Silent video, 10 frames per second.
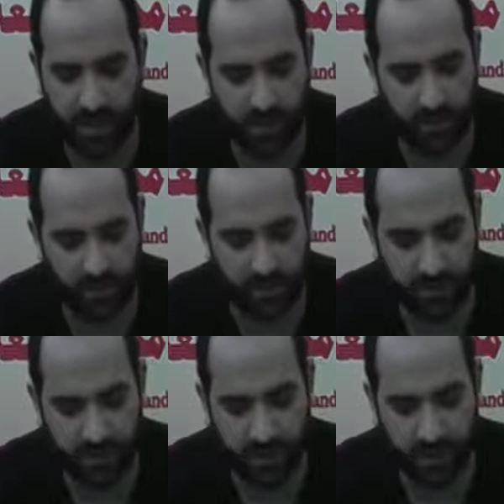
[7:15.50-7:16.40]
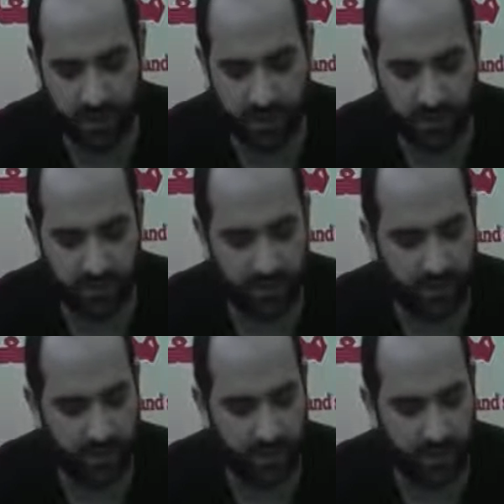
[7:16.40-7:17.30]
her the
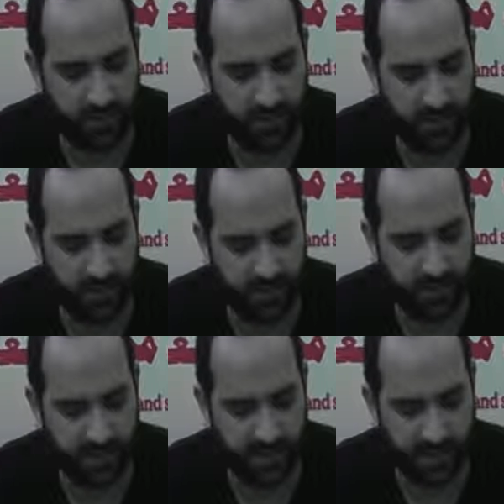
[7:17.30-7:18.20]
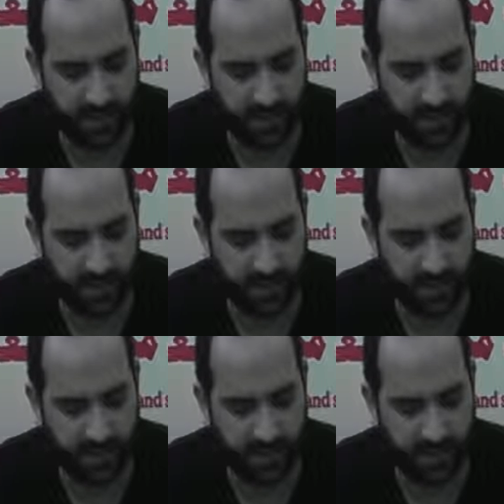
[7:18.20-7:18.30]
trunk of the palm tree